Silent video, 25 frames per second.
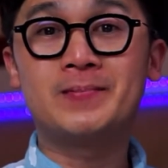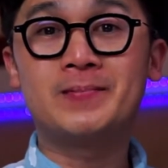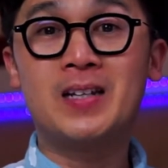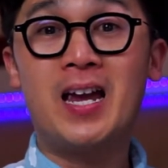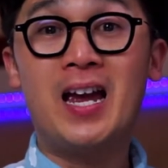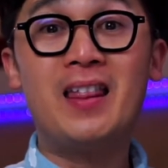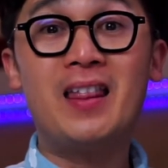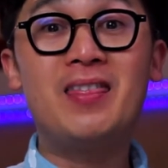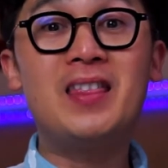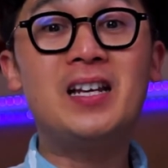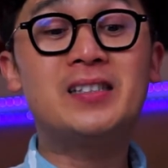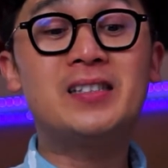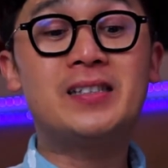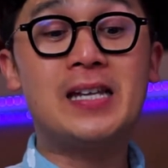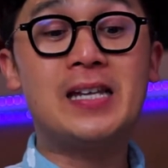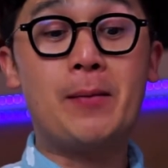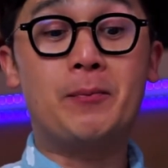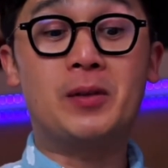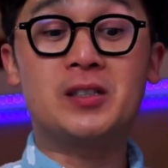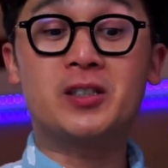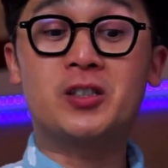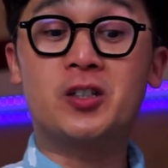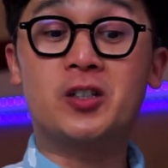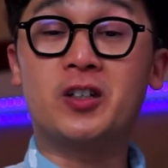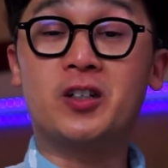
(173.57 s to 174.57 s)
the
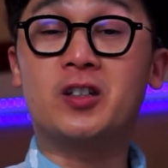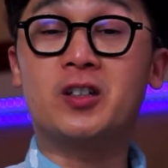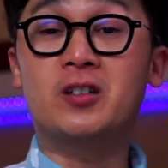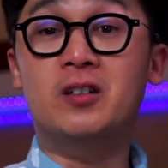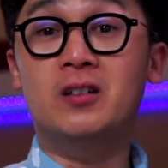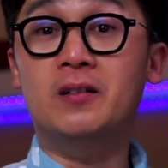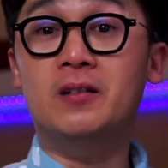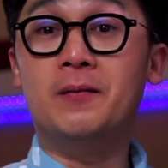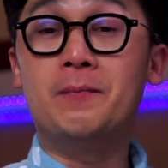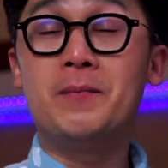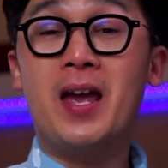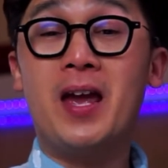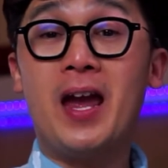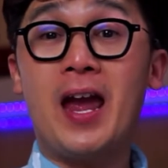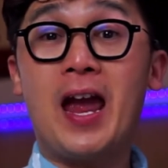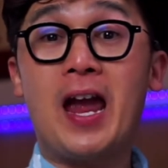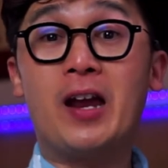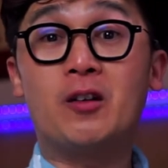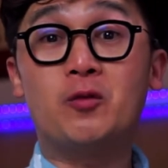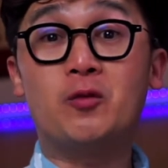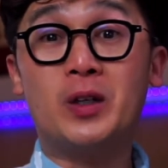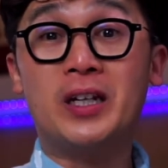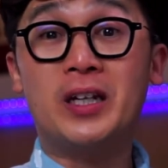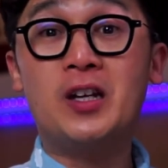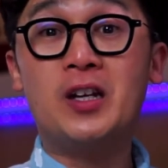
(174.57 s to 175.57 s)
semicircle. And
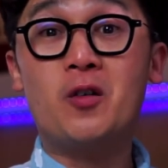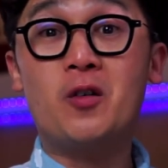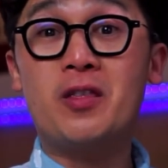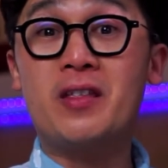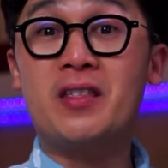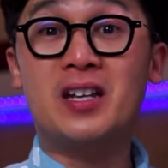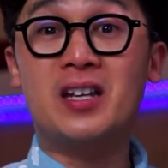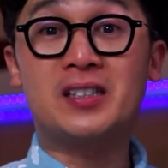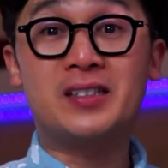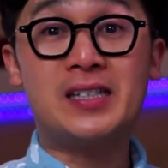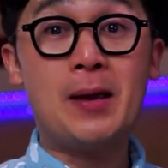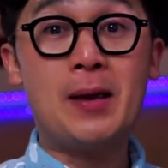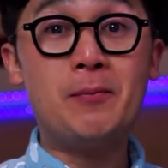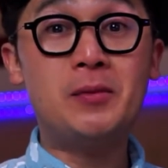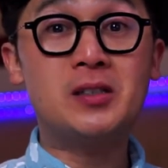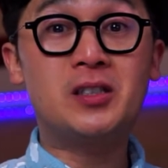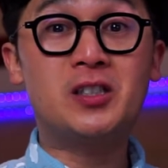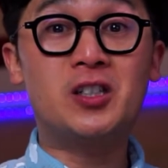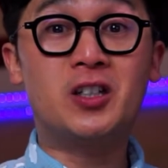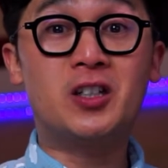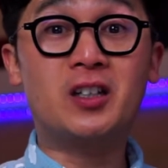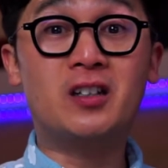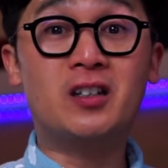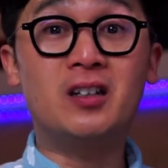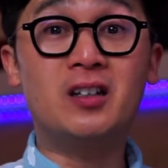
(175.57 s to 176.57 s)
we know that the
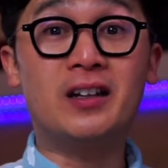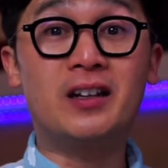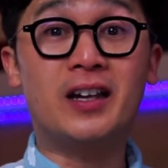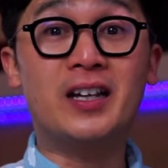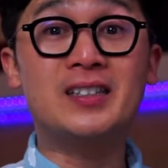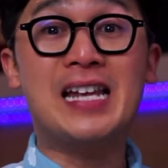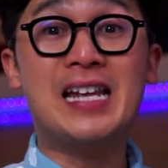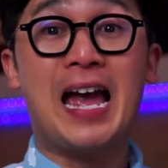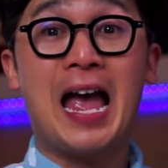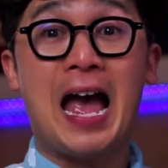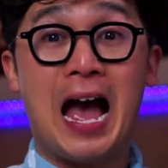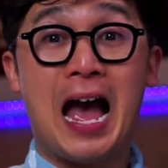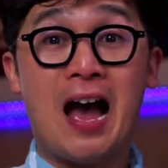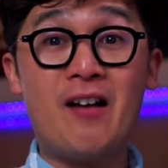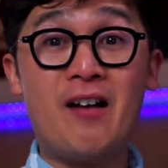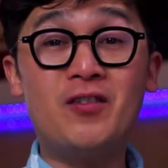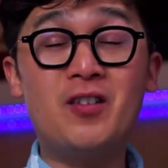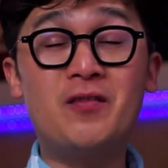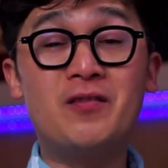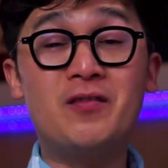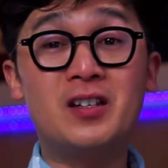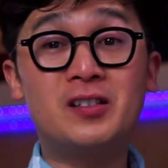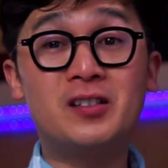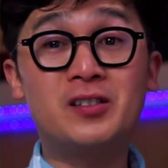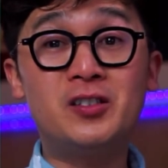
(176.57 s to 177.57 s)
semicircle is half of
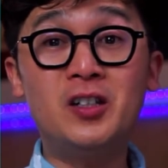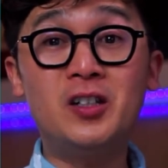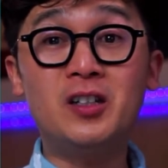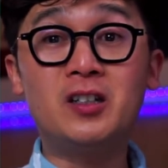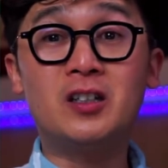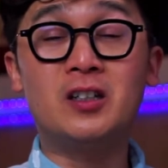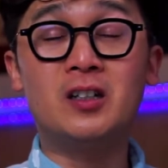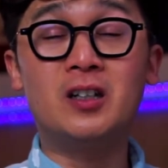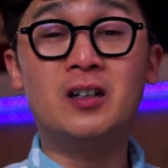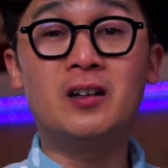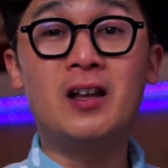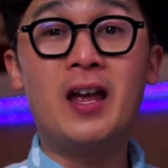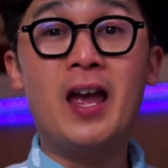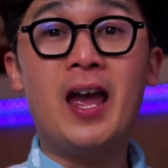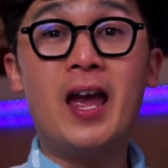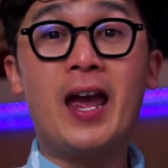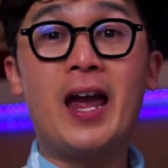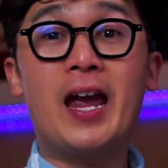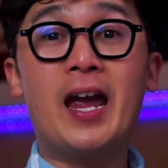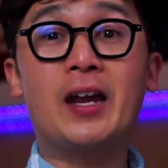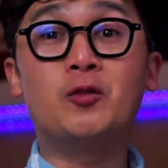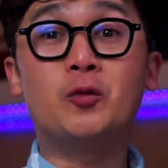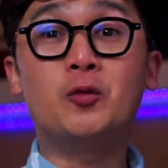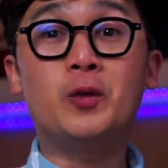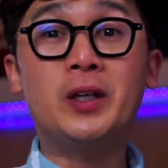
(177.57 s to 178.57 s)
the circle,
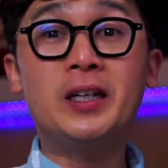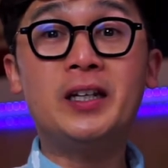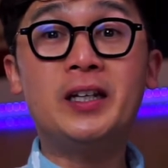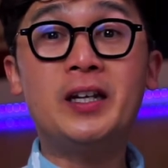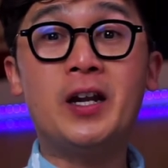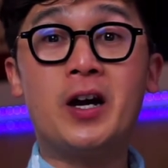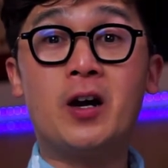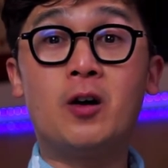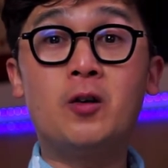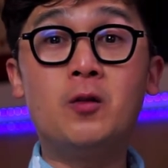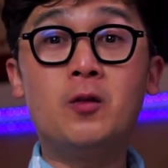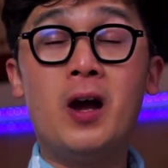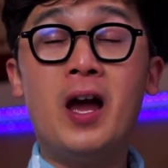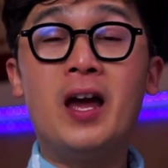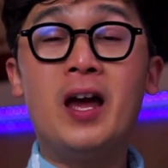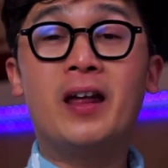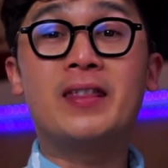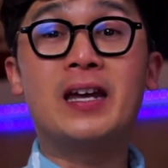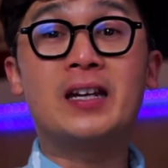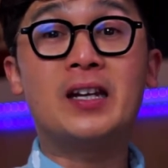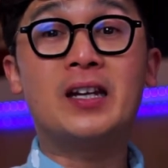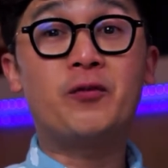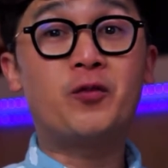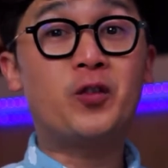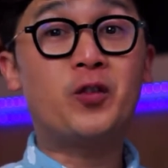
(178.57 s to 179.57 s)
and we know
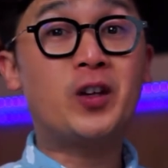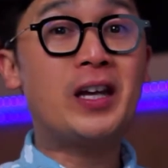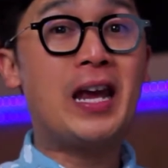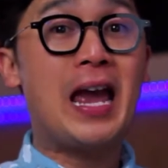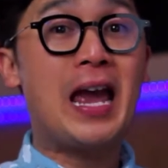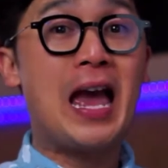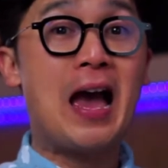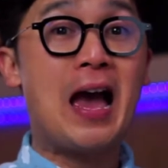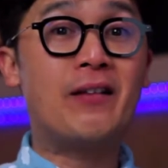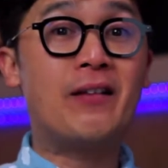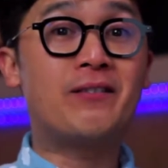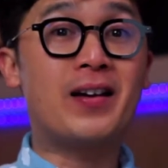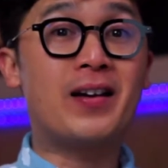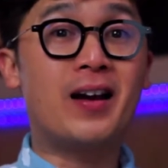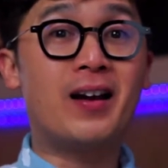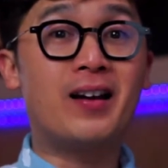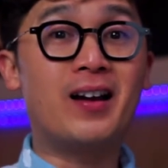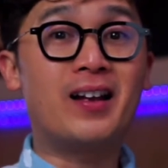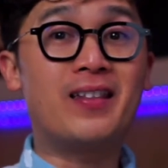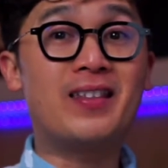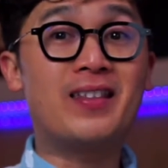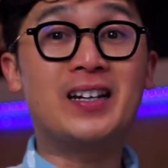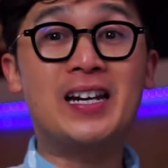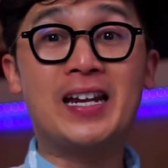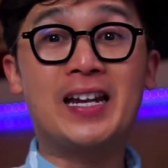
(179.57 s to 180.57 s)
that if we have
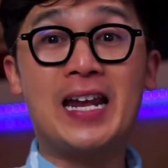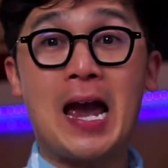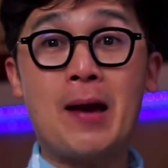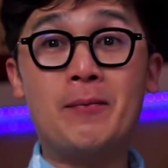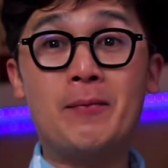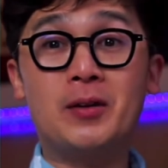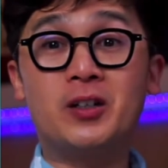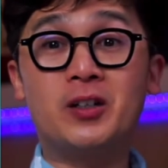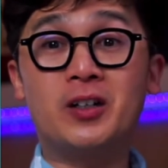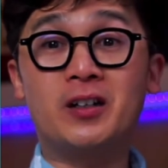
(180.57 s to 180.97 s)
the diameter